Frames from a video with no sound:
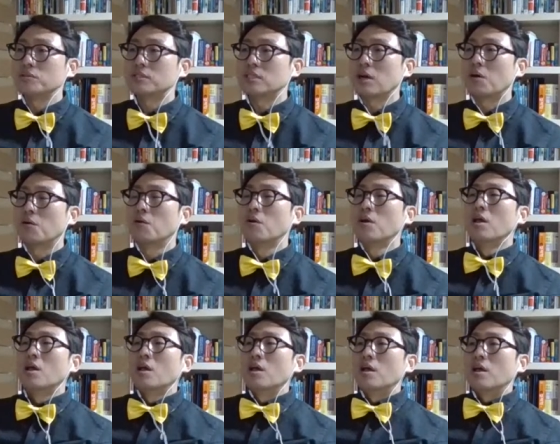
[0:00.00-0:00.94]
So
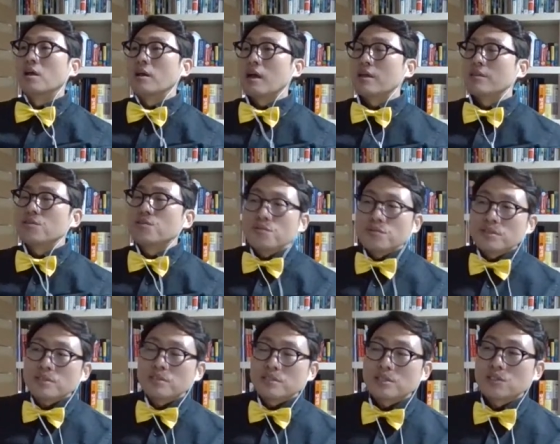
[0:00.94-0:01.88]
and you
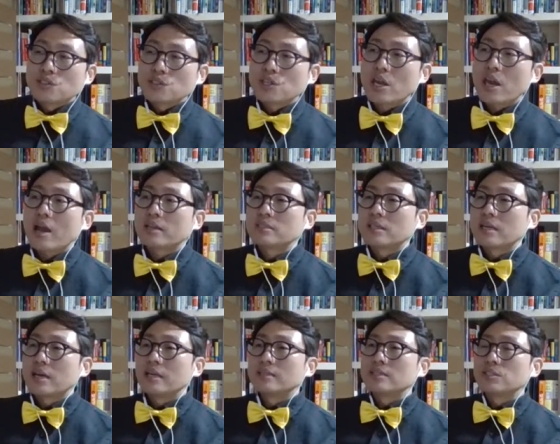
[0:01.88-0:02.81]
just check
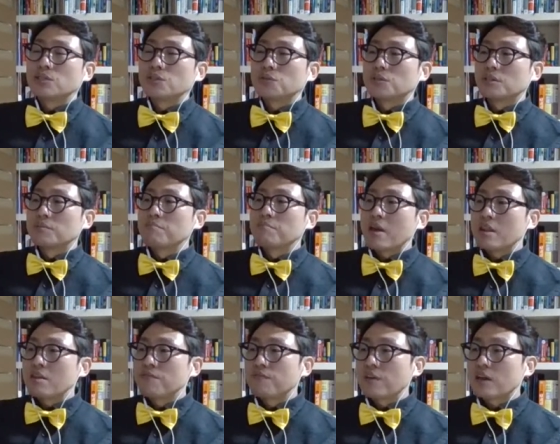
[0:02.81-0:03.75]
that your
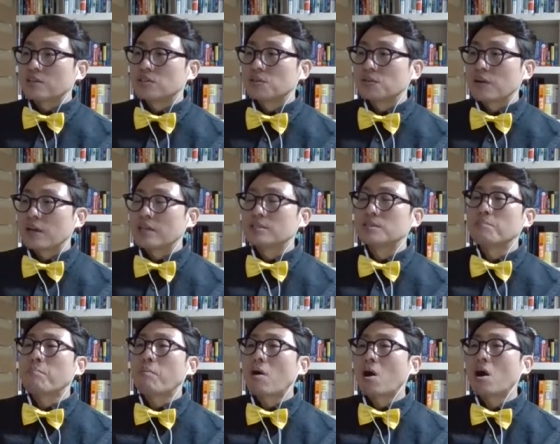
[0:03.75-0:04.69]
manufacturer is
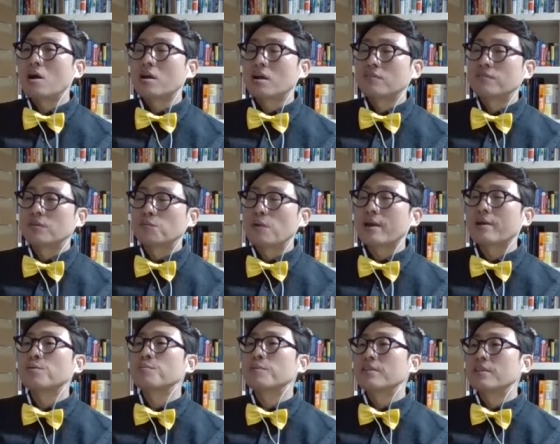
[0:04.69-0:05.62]
a part of a
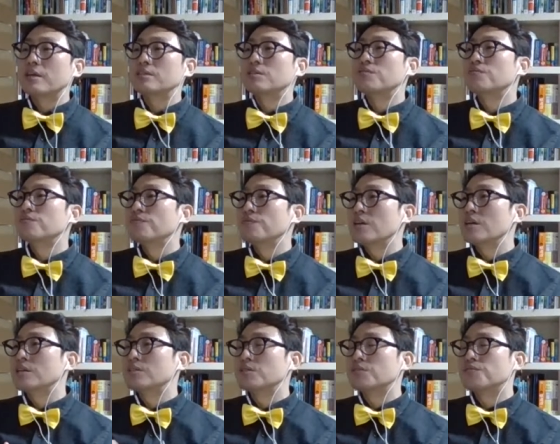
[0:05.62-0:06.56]
recommendation
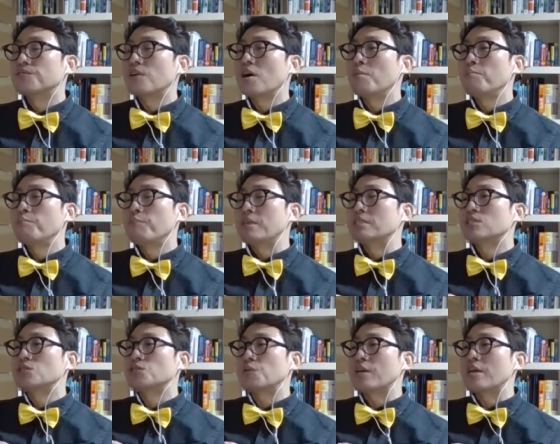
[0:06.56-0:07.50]
field from
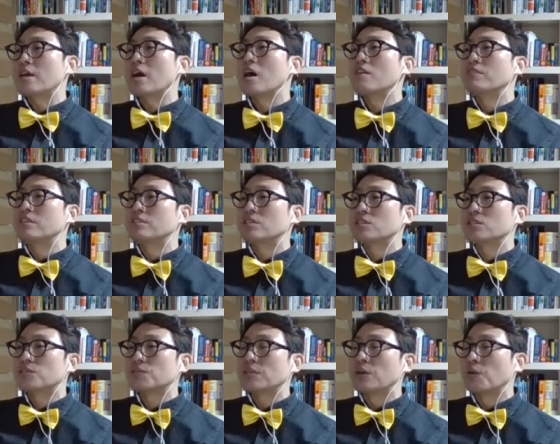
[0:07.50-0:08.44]
Ministry of
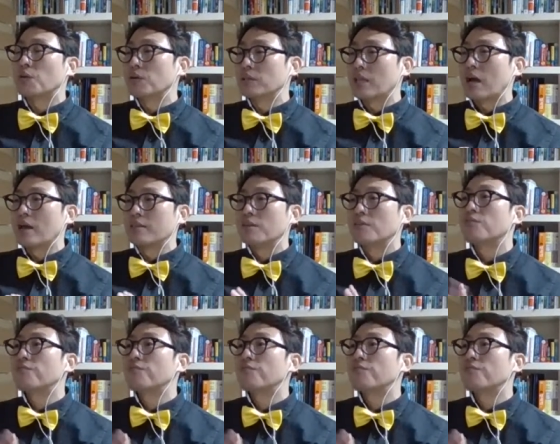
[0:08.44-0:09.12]
Industry or not